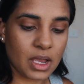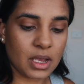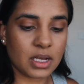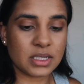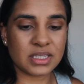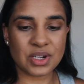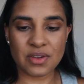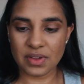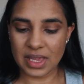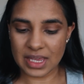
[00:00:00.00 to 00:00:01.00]
Because I
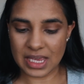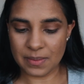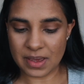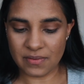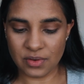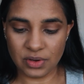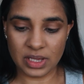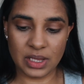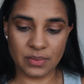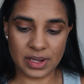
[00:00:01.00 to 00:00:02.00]
don't feel like Kim ever
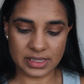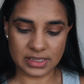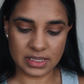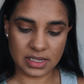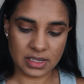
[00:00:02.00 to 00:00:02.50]
really wears